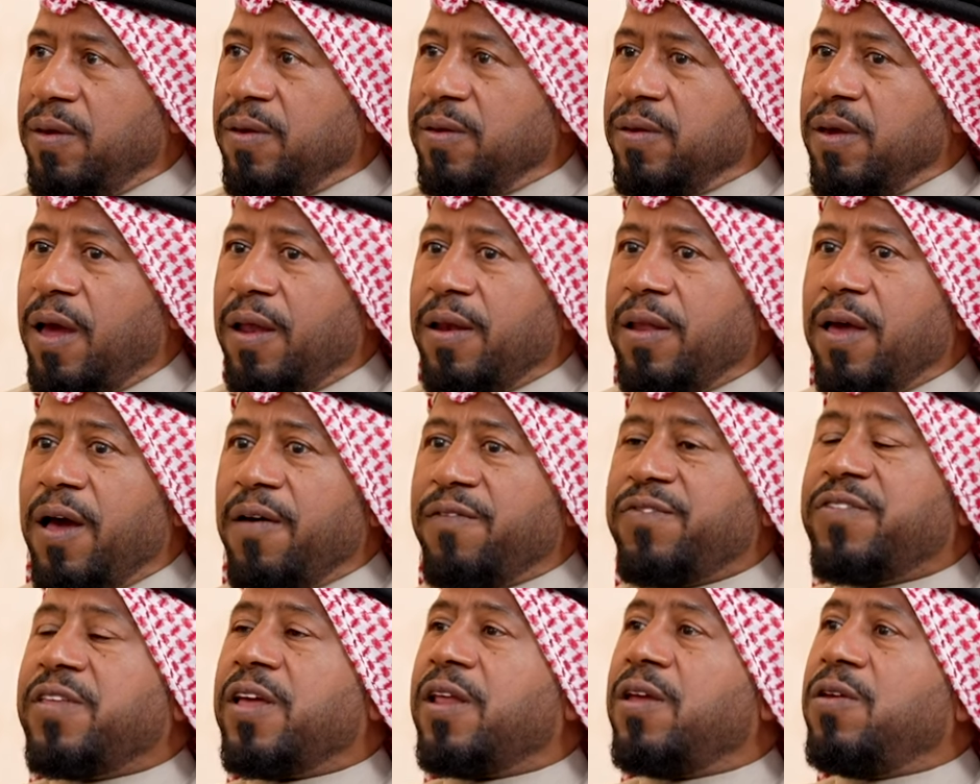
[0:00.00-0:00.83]
And
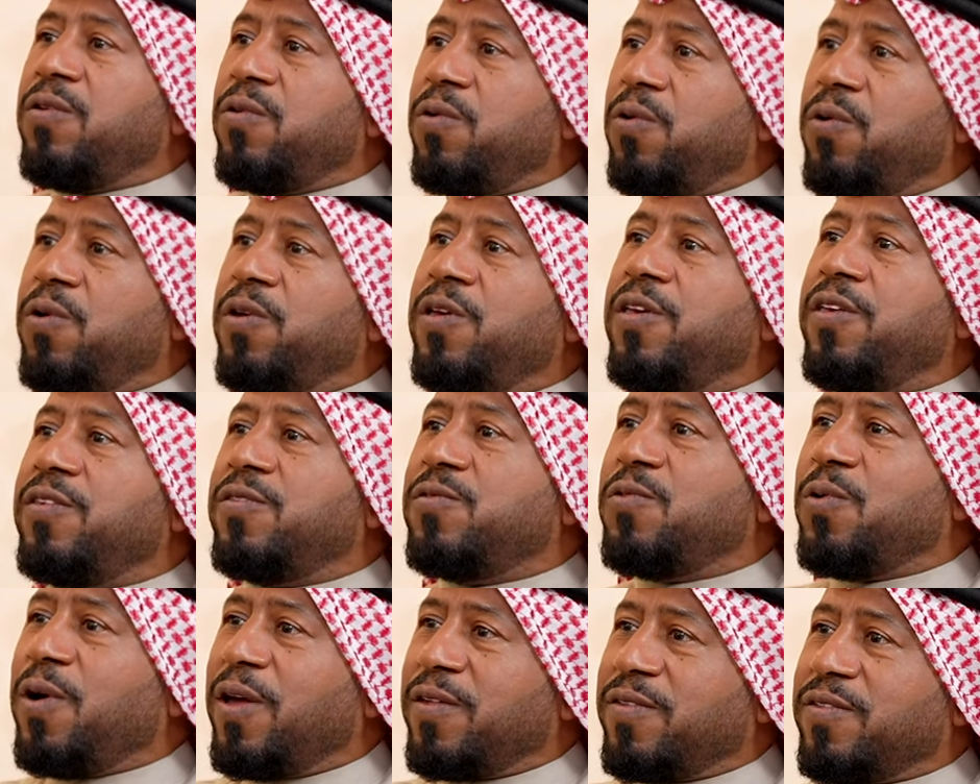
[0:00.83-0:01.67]
after he
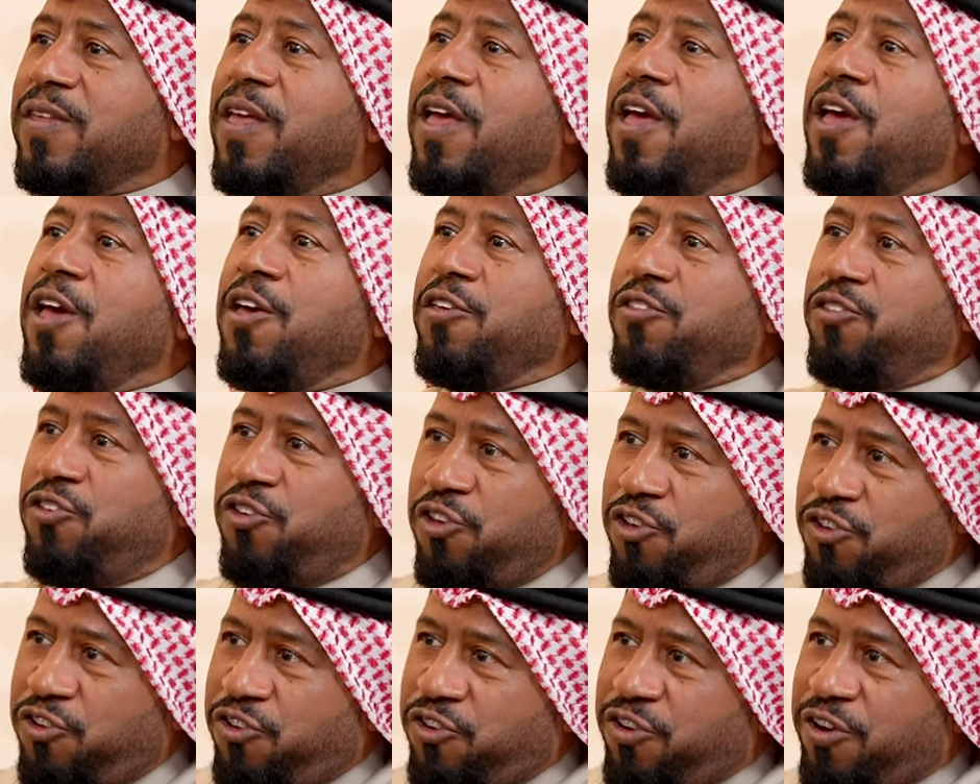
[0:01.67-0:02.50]
was
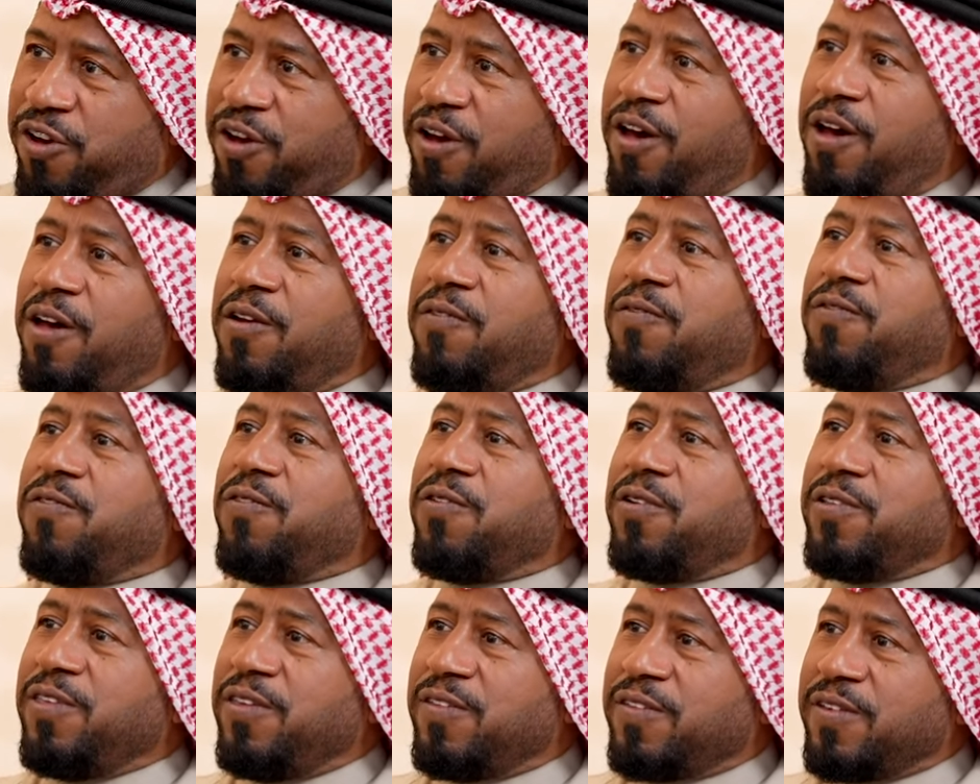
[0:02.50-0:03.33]
teacher
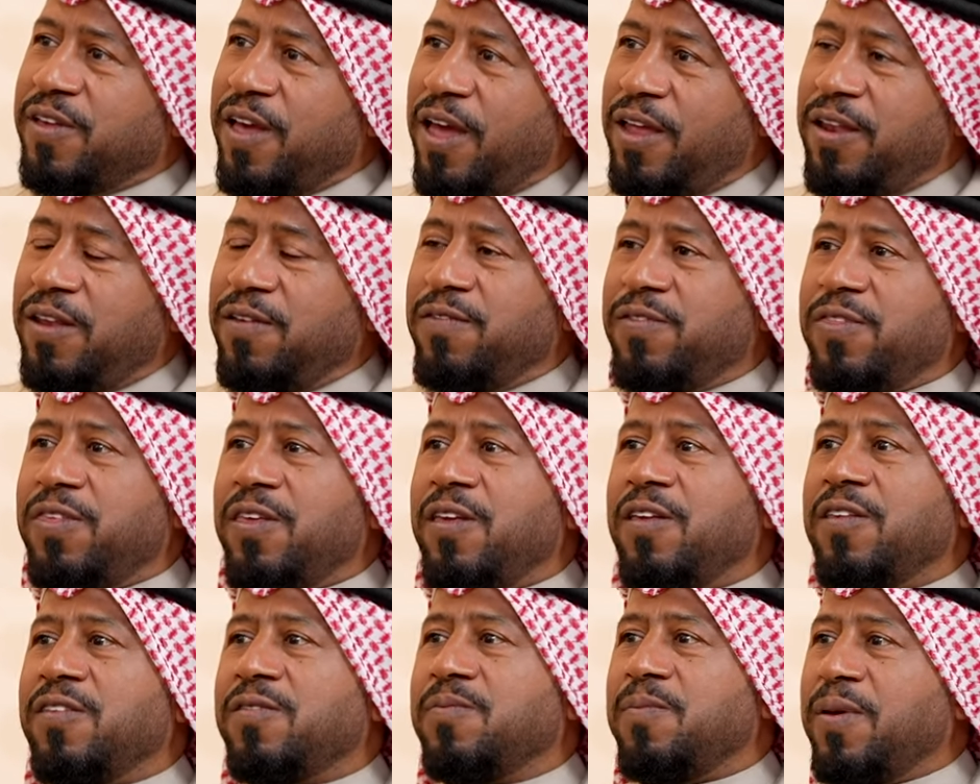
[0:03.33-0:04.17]
for this kind of
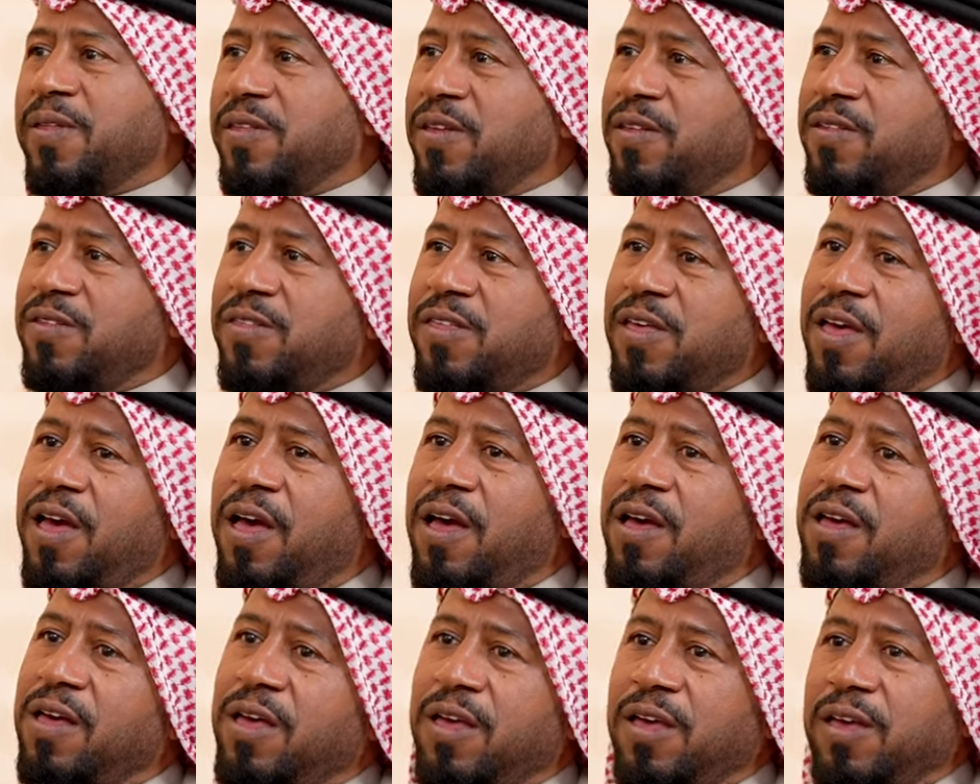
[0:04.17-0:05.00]
things, but
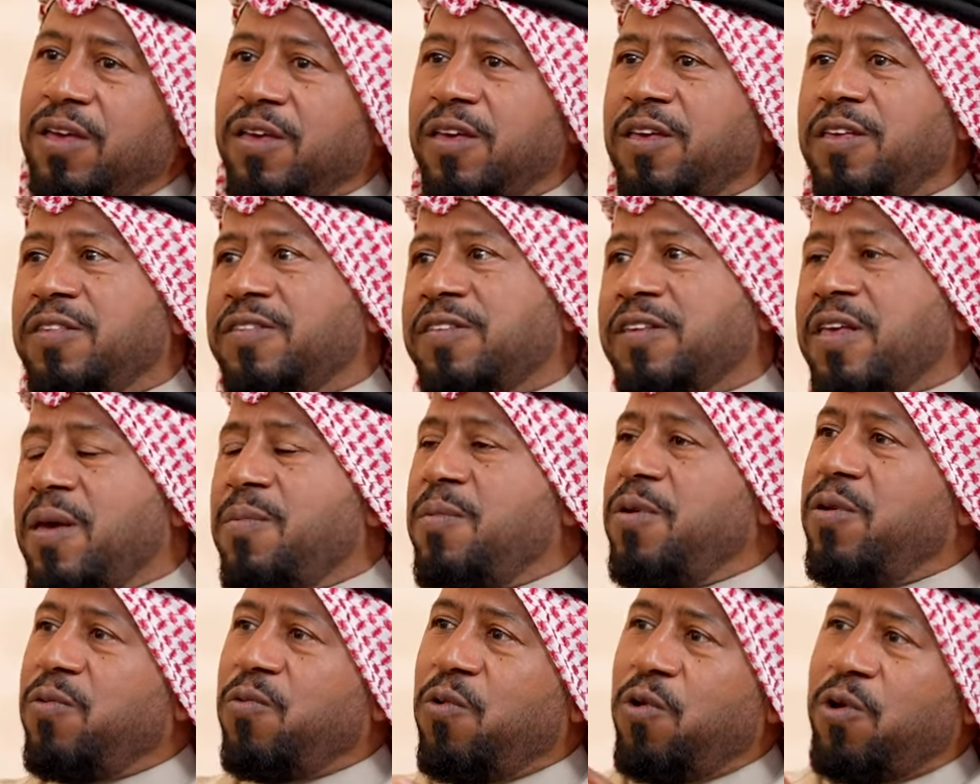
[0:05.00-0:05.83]
he's
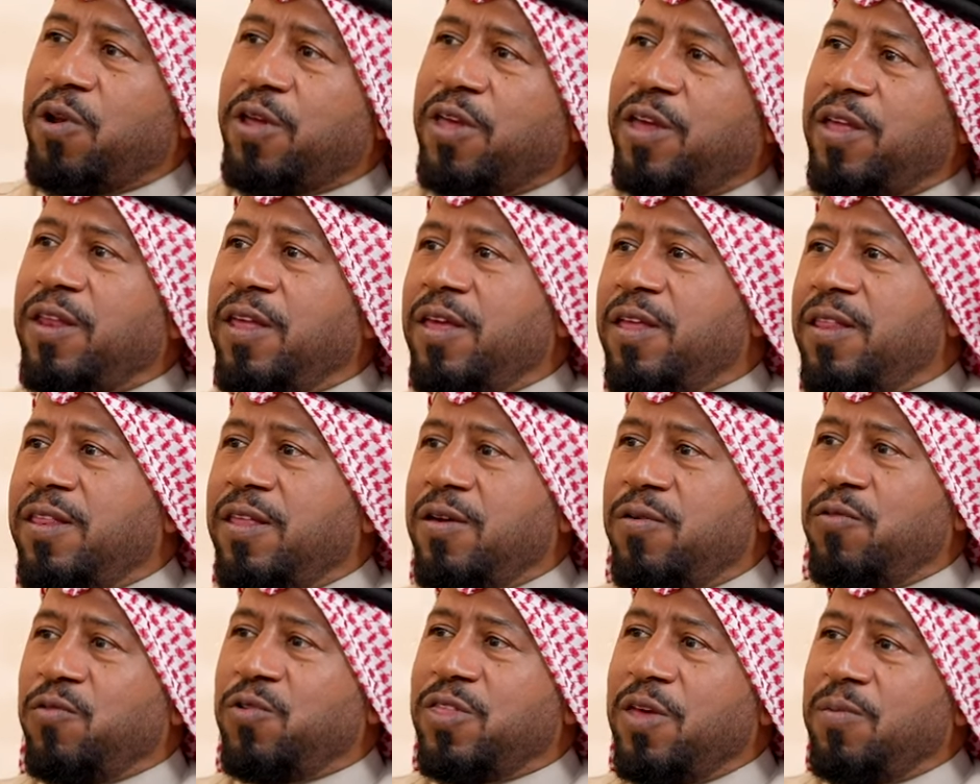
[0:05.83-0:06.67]
coming working
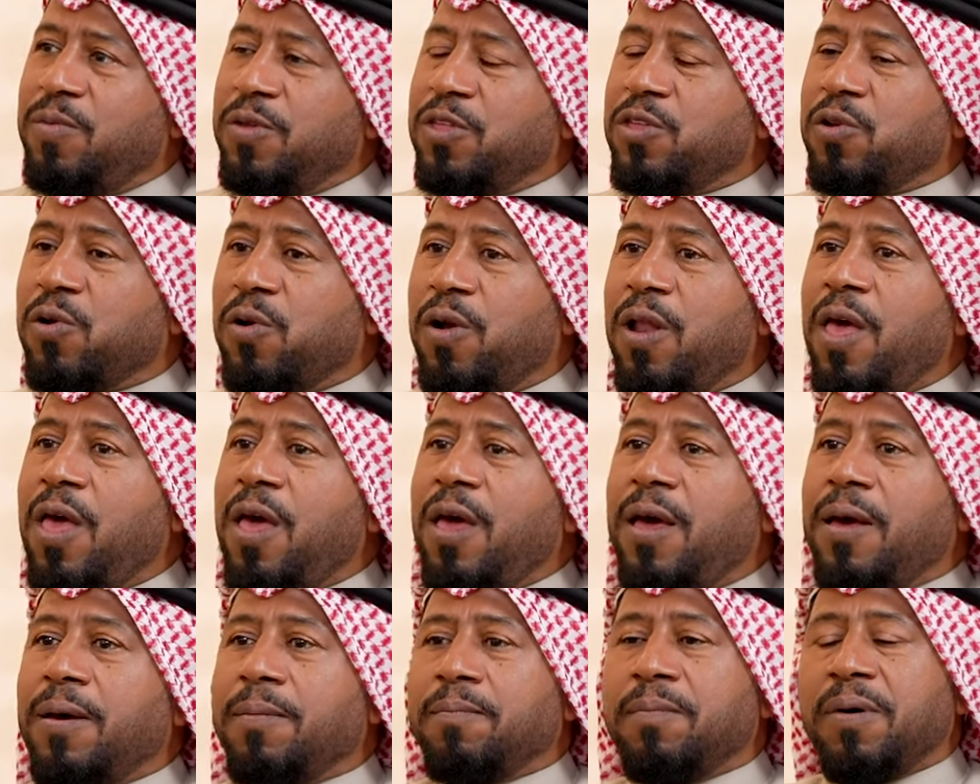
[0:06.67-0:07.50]
with the patrol.
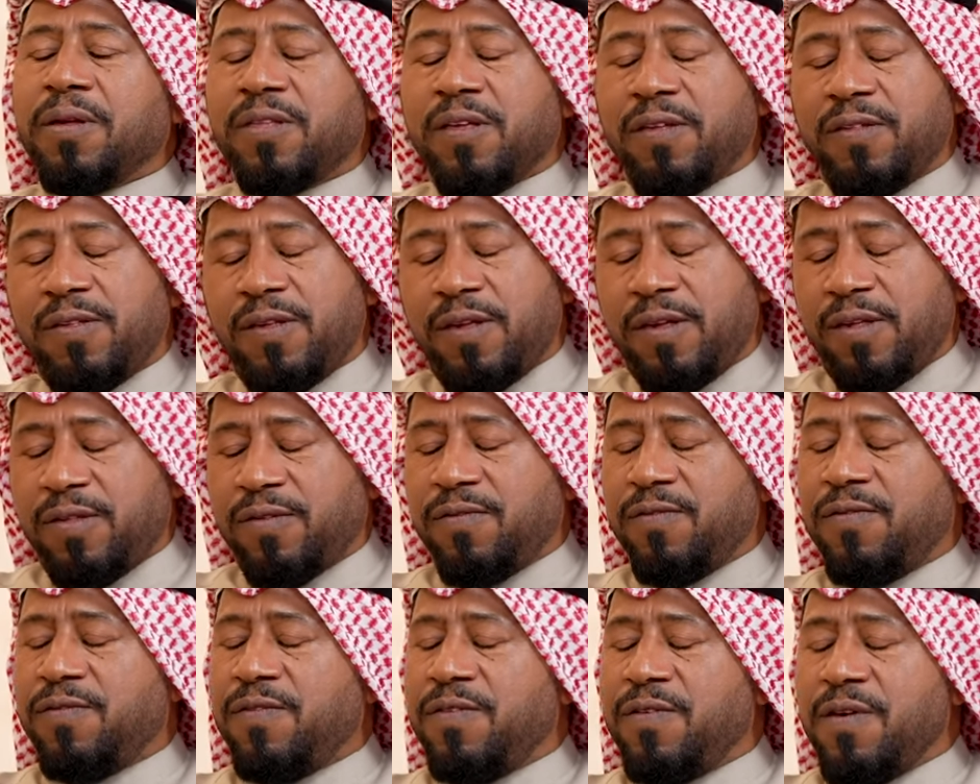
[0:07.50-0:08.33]
But he's
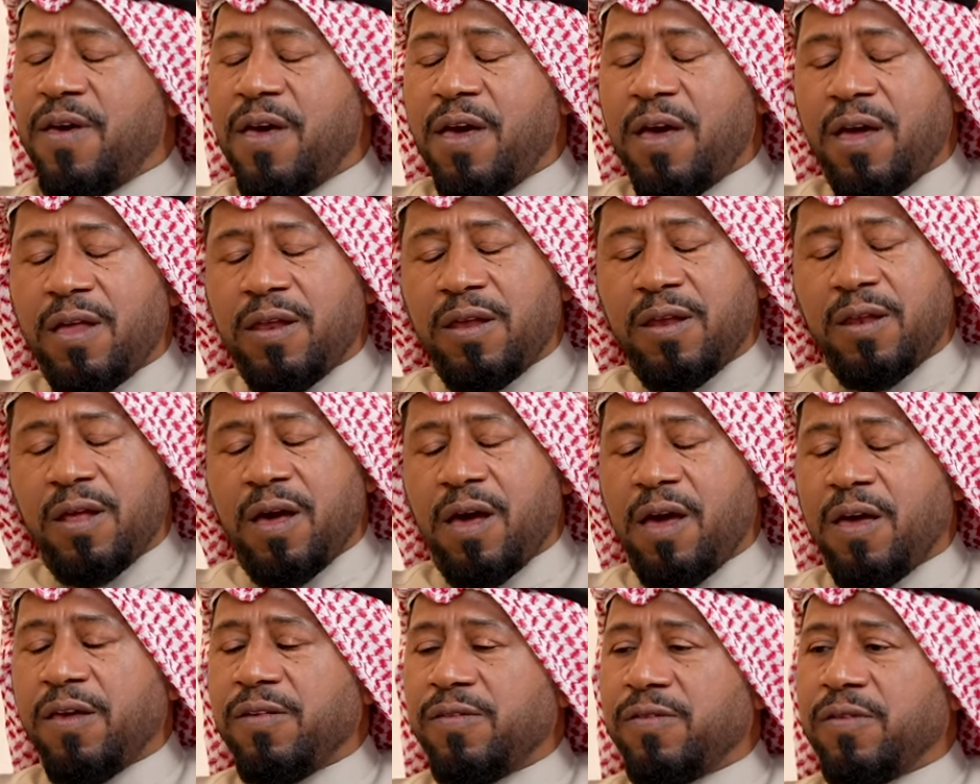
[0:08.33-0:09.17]
very
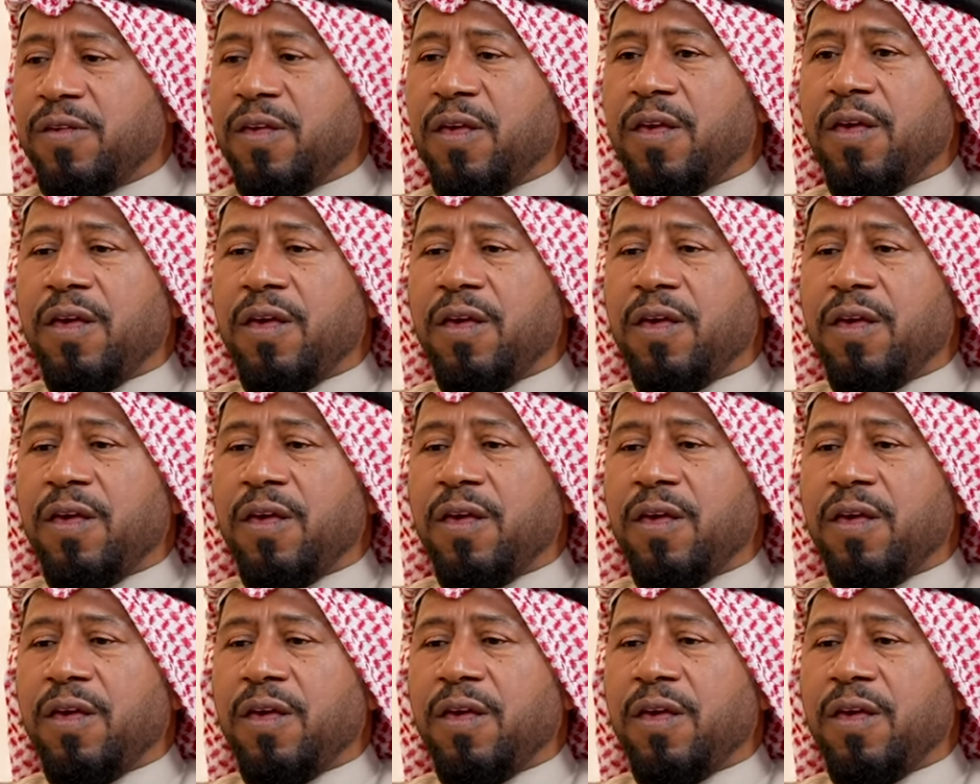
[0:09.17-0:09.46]
nice.